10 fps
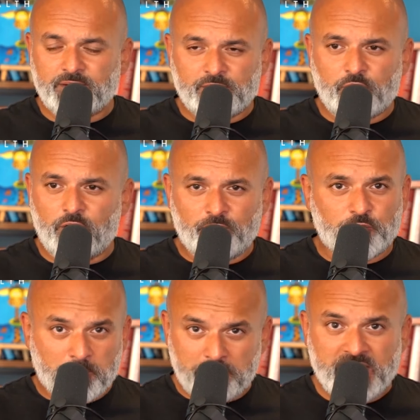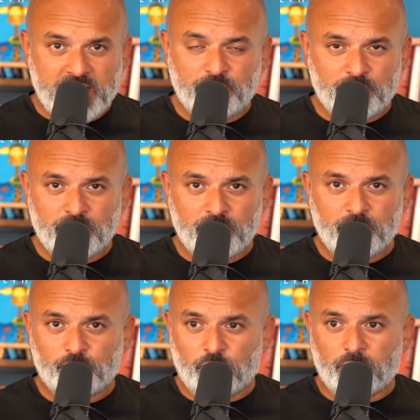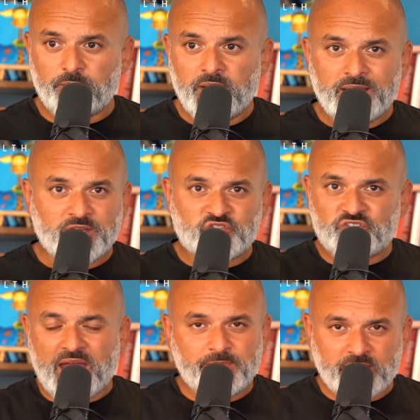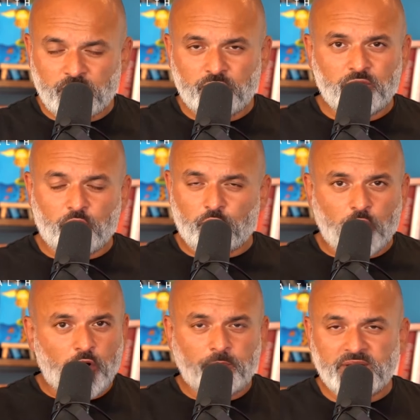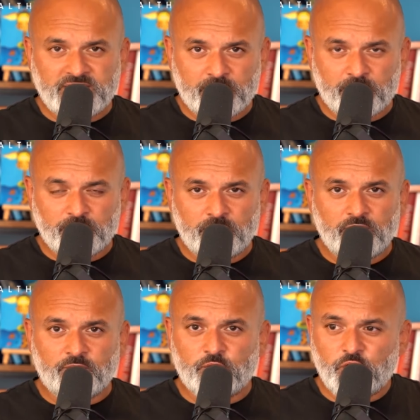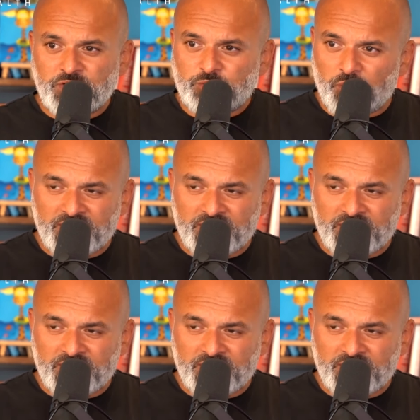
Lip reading: got from me, from jabbing you or operating on you, if you just want a